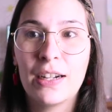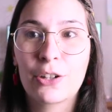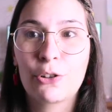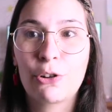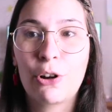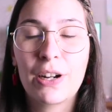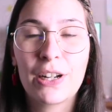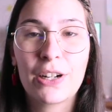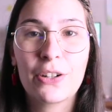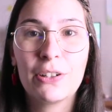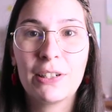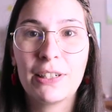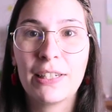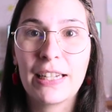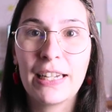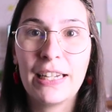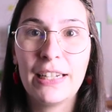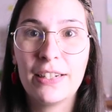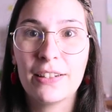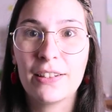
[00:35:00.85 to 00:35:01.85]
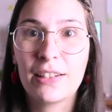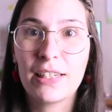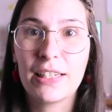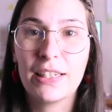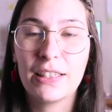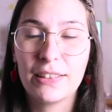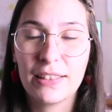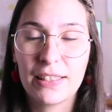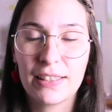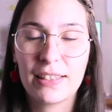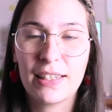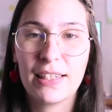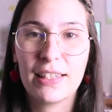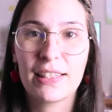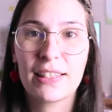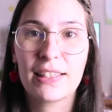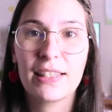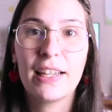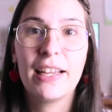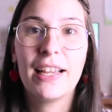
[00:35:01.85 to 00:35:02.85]
chronic
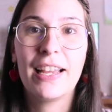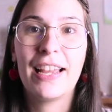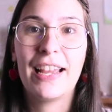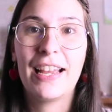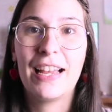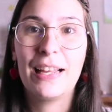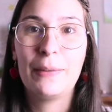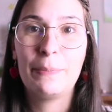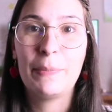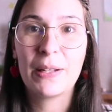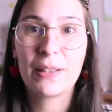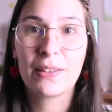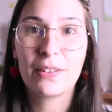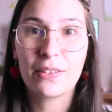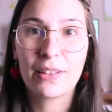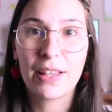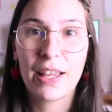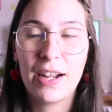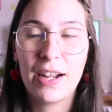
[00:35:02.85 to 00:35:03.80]
illnesses and mental